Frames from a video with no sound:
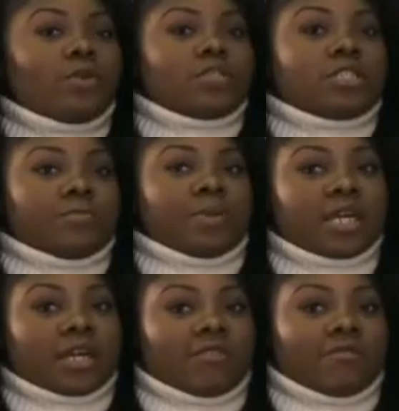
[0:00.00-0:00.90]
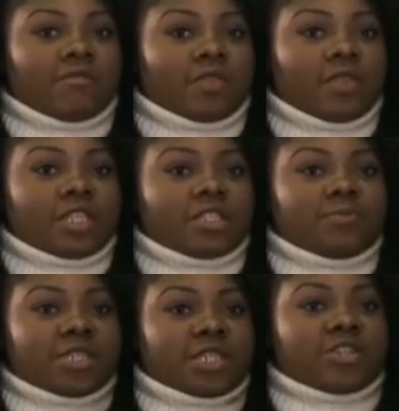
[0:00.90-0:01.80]
when you speak of
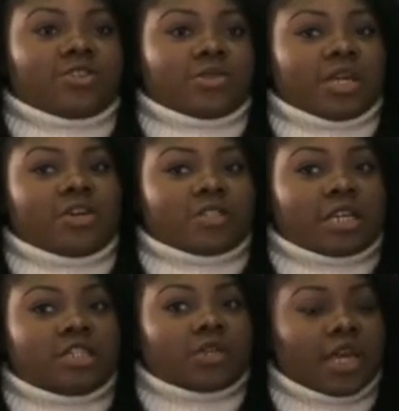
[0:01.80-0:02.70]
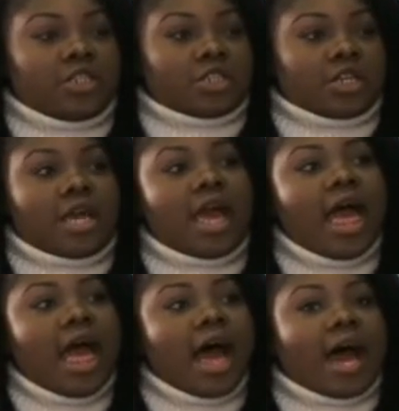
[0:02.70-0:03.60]
this particular thing called education,
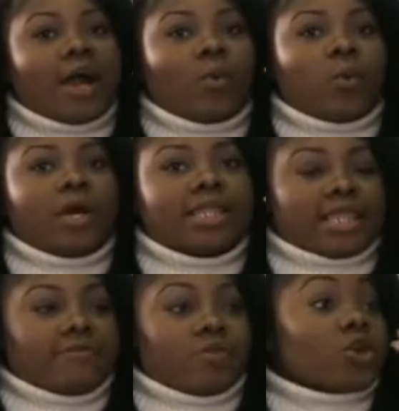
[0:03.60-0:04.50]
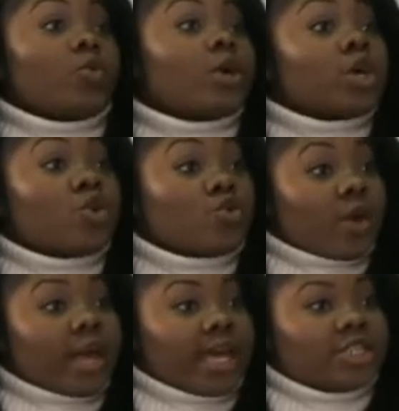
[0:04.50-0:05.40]
at what level or what
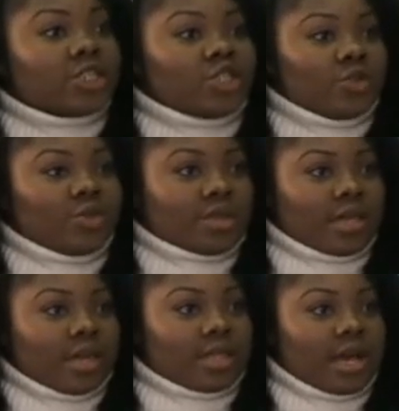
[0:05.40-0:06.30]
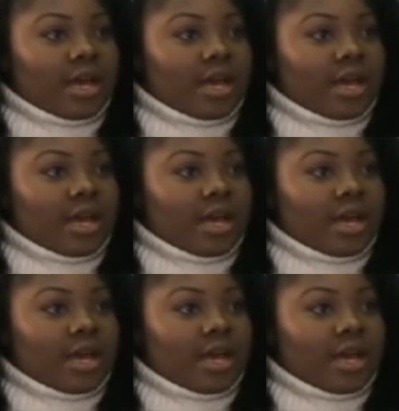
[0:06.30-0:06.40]
grade do you think